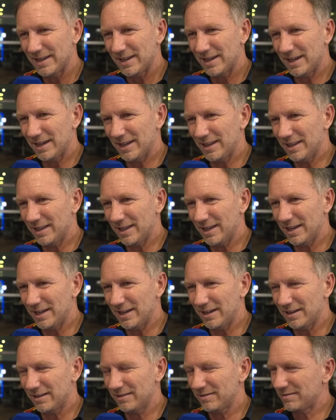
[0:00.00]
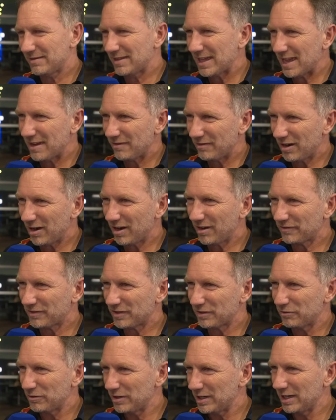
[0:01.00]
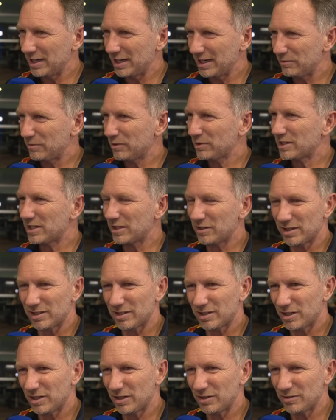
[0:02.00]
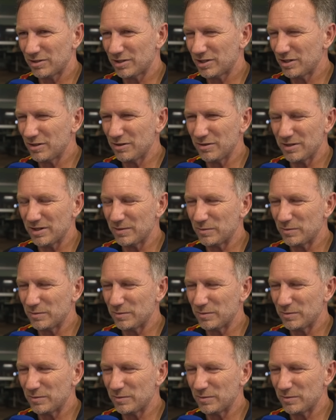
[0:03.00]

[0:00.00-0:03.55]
And then thereafter, really, once he got into Q2,